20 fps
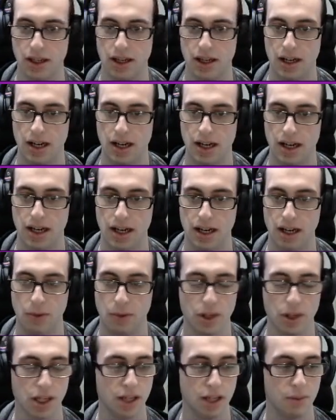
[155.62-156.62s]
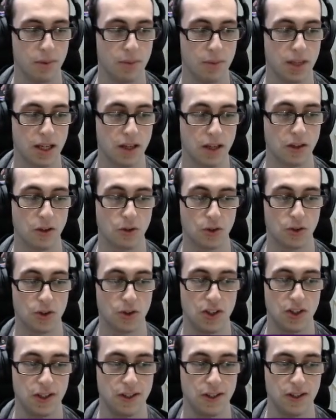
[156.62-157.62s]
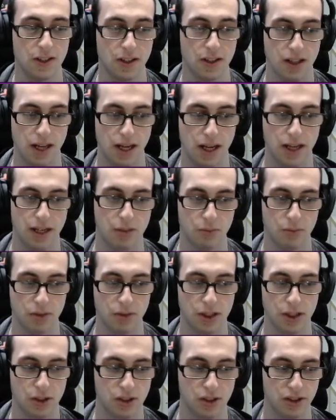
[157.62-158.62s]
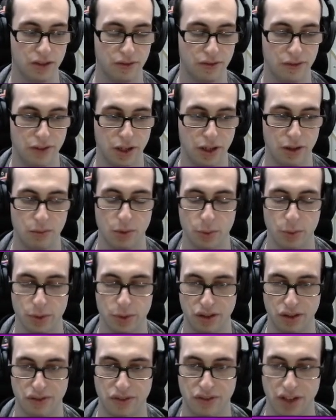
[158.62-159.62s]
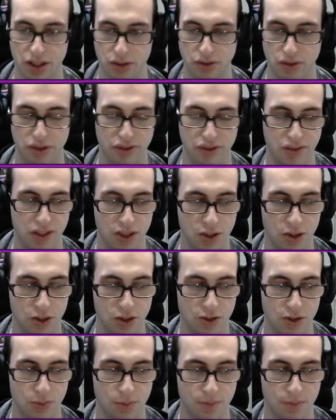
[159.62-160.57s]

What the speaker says: We're going to be making consistent hellion production the very moment the factory finishes.